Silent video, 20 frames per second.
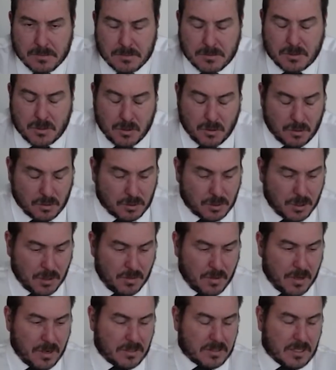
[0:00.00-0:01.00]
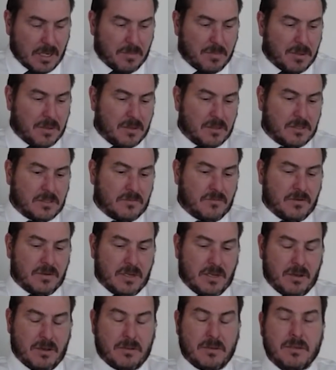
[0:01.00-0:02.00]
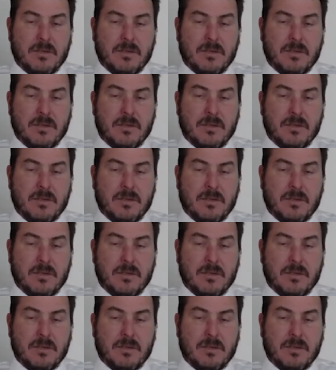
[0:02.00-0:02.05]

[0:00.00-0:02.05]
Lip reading: too worked up in this video.